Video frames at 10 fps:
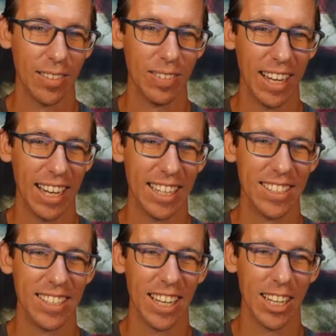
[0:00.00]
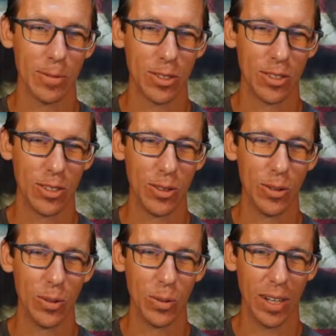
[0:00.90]
Um, and she helps
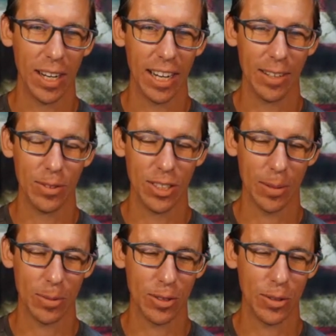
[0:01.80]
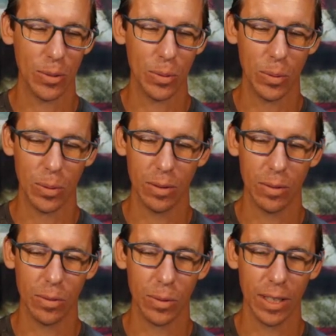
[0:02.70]
to um, she helps to
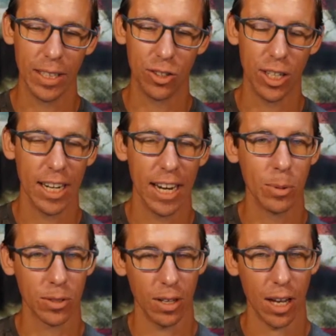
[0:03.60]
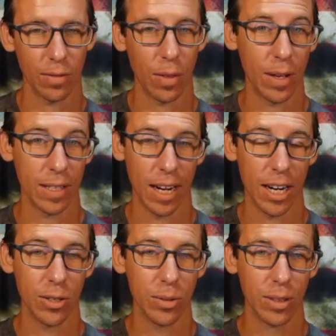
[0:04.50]
really she enables a lot of the things that I
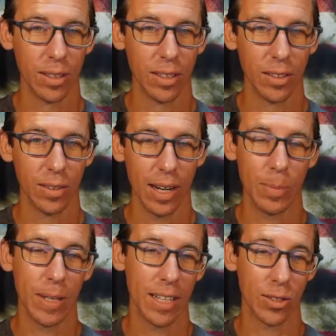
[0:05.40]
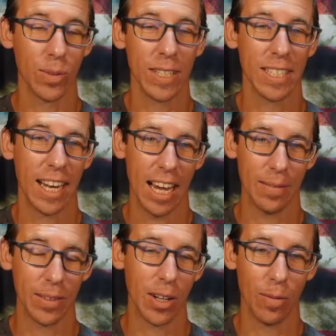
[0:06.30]
do right? Because the reason I
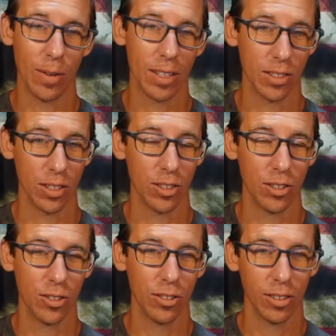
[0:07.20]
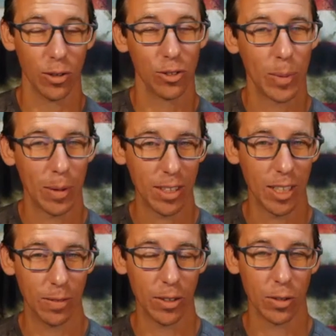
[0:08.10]
have the confidence to, you know, jump off the
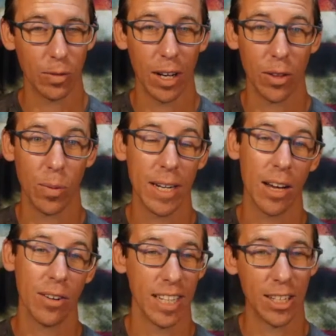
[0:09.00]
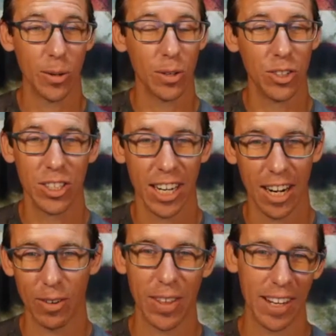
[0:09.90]
cliff and learn to fly on the way down is I know that she's got
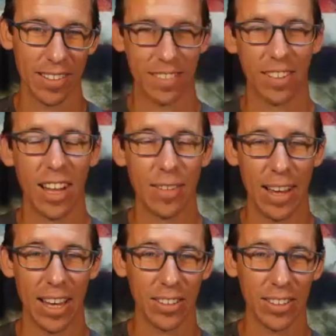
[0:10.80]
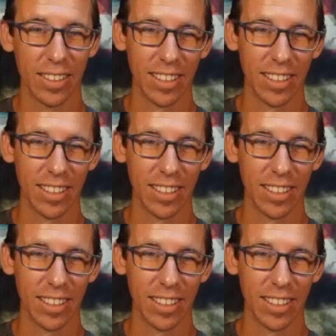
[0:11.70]
everything else in our life handled.